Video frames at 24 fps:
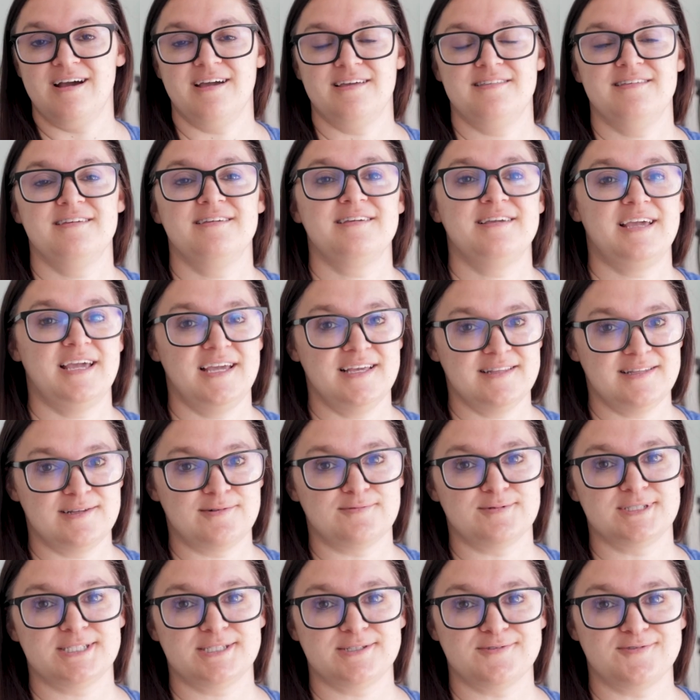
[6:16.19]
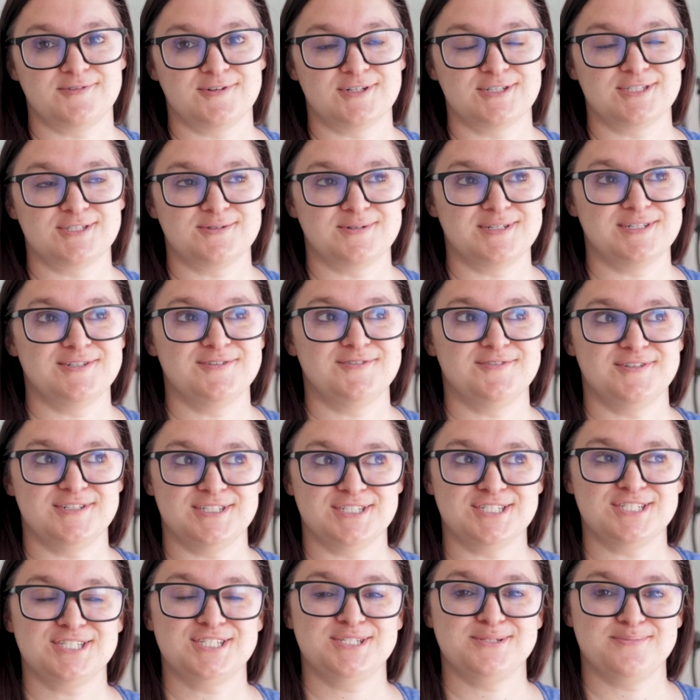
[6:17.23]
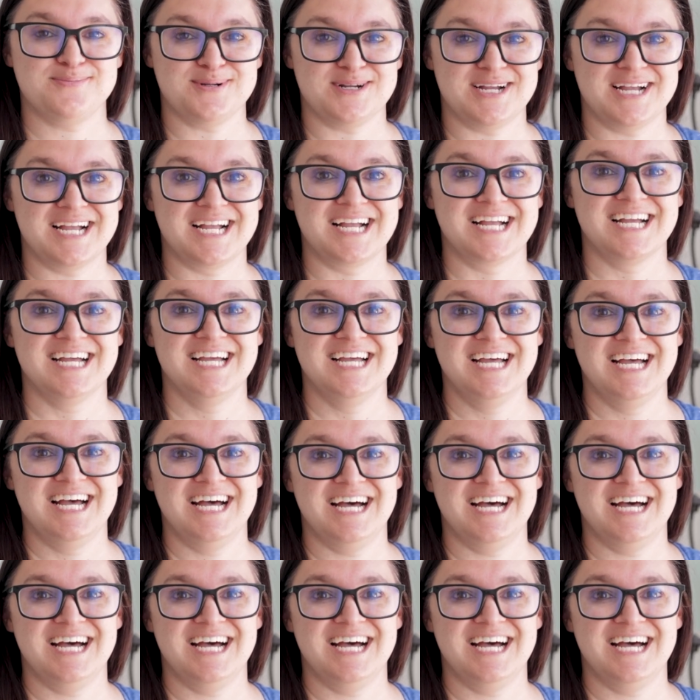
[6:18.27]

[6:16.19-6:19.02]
I think Caitlin was the first one to finish spring.